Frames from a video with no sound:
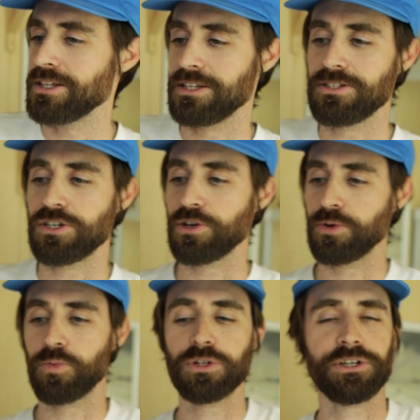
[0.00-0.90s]
And so
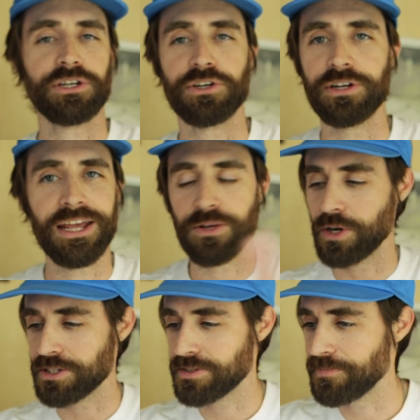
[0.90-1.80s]
we're looking good.
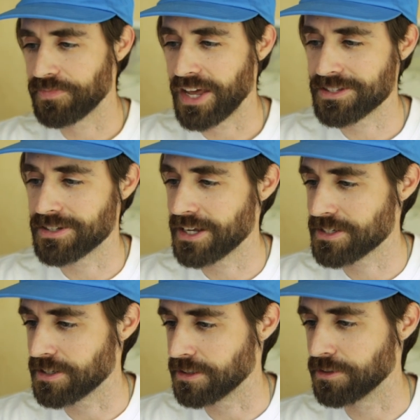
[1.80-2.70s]
Anyways, that's
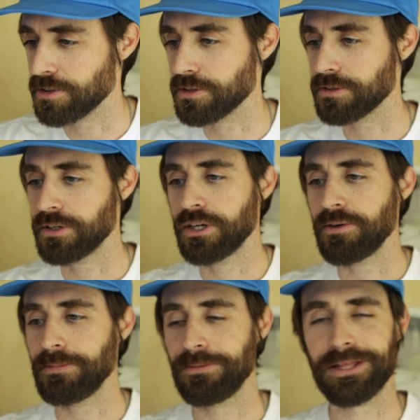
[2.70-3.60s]
the little,
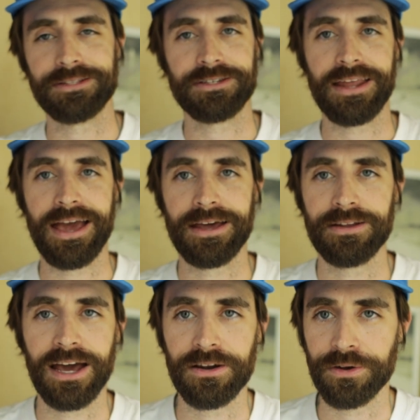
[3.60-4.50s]
maybe that's an ad.
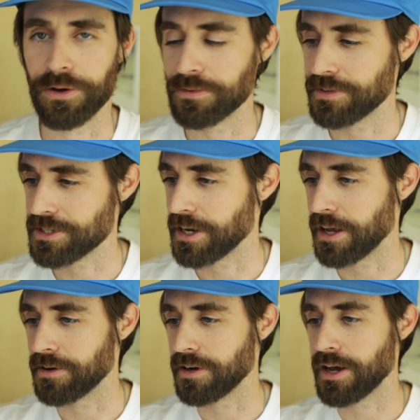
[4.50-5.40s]
I don't know if it's an
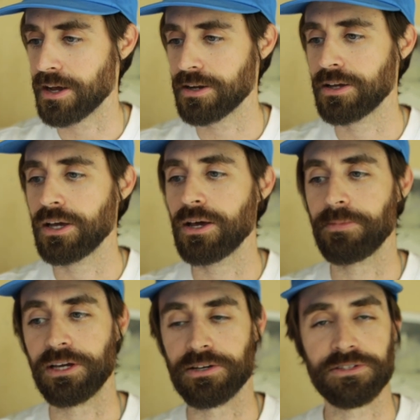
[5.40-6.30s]
ad or not
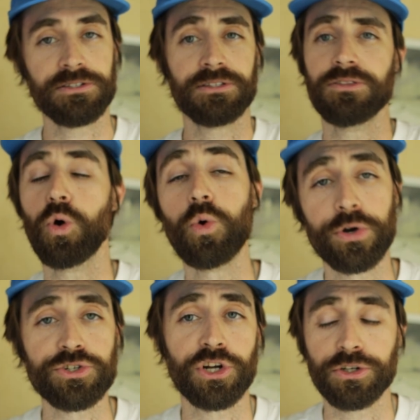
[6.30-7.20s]
because the
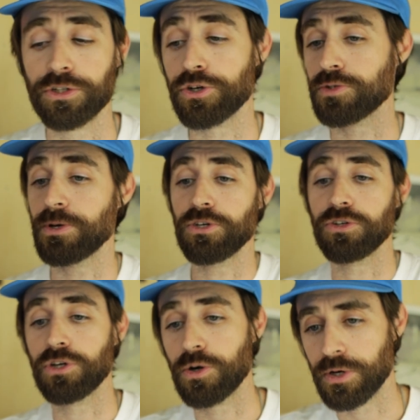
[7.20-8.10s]
orders are closed, but you can
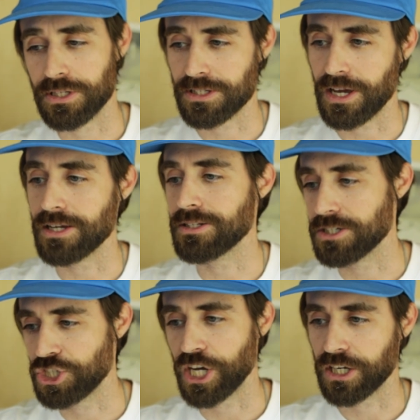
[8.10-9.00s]
go on the site to
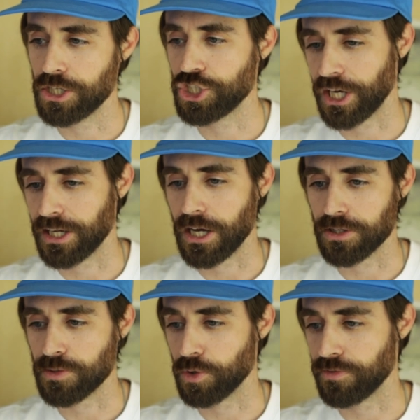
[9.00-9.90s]
check it out
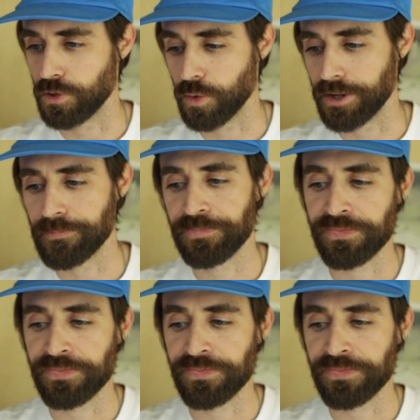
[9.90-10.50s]
some more if you want.